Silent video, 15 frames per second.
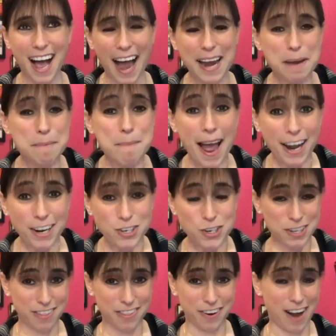I
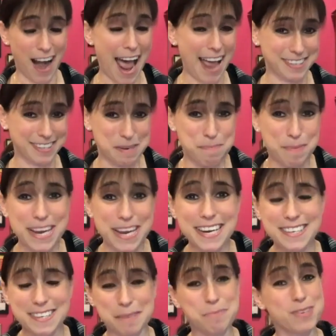imagine there has to
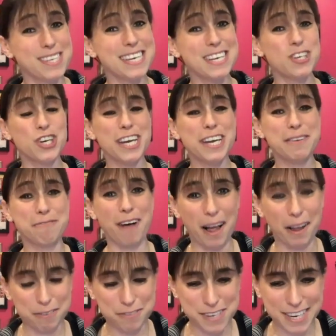be some CG
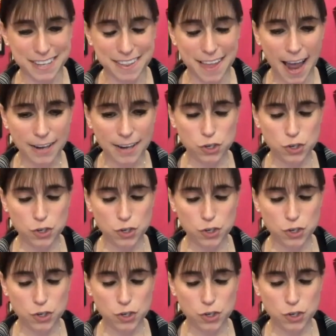involved in that.